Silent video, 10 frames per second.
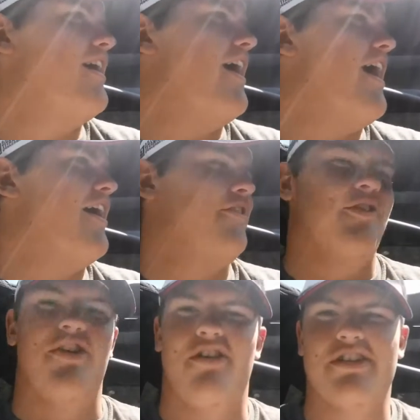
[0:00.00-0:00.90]
months. I
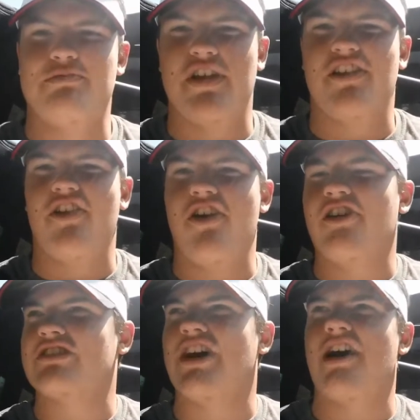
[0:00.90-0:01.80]
don't know, it's been a
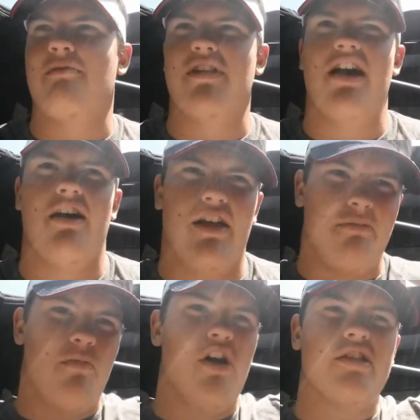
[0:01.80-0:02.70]
long time, yeah,
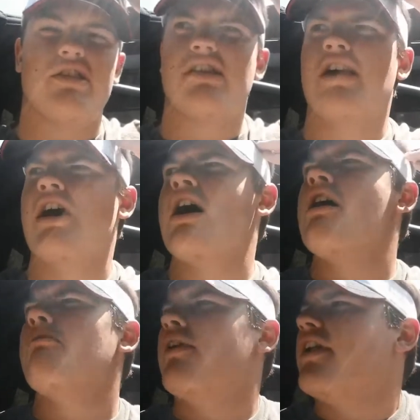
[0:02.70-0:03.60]
like months.
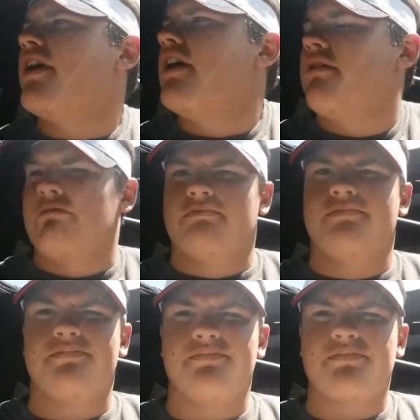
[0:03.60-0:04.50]
But,
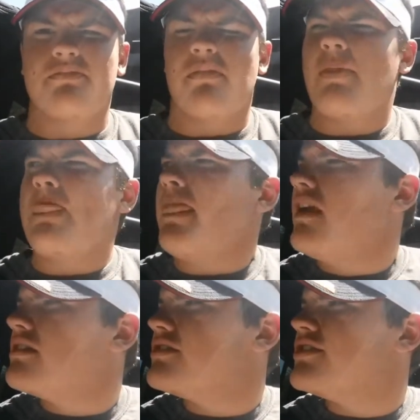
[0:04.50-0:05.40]
um,
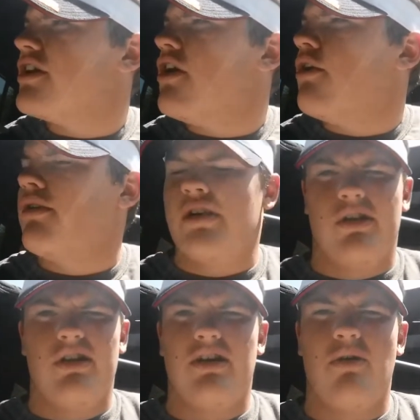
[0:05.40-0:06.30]
so
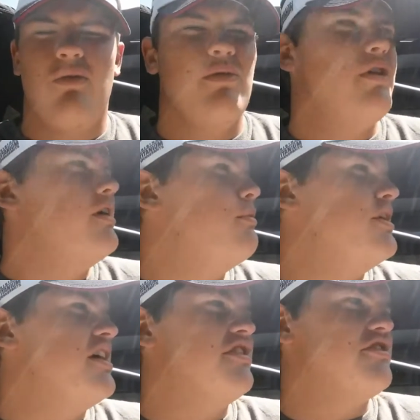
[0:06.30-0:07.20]
it'll
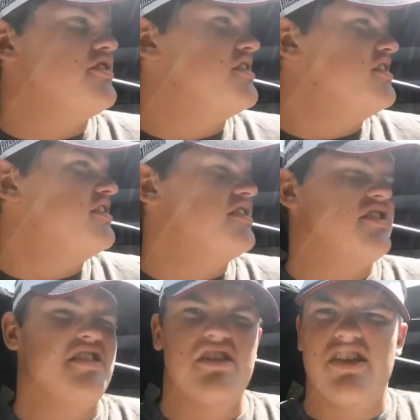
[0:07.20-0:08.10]
be interesting to
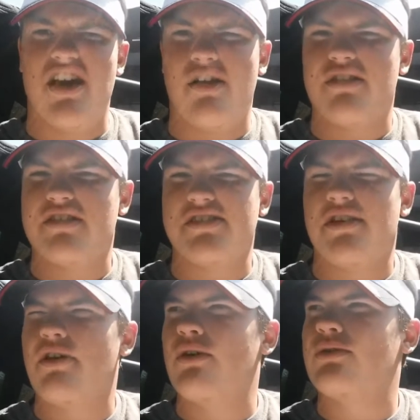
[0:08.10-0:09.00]
see how this
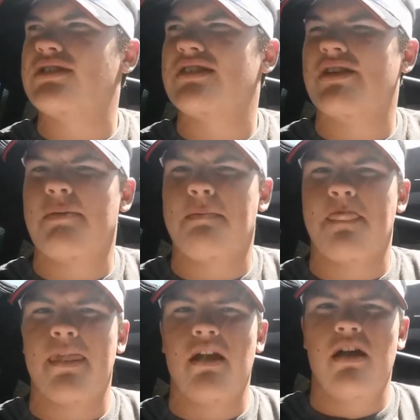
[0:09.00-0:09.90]
goes.
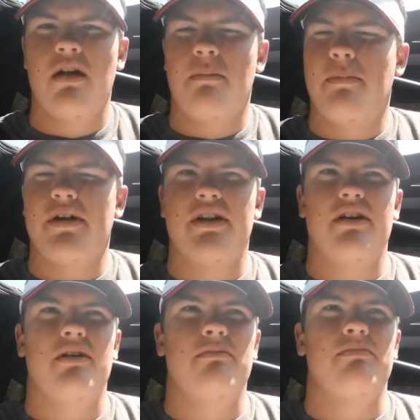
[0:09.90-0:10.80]
But,
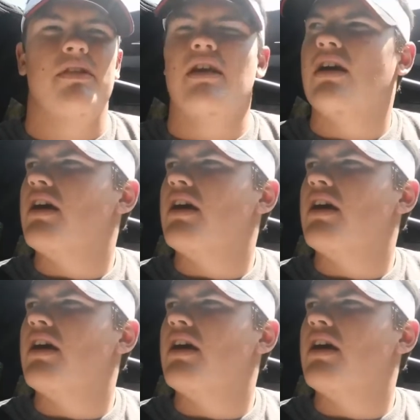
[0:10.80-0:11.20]
um,